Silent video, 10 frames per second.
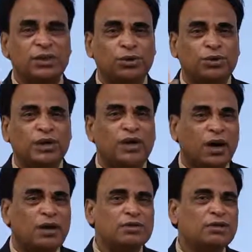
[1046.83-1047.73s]
you can
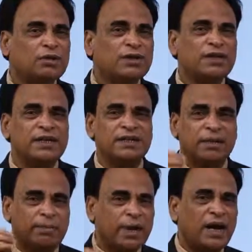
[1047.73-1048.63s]
also create
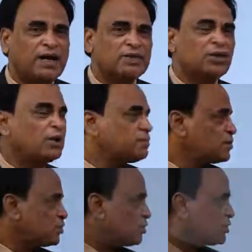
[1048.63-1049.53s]
a badge of
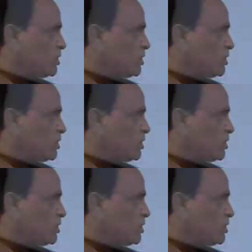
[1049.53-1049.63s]
Google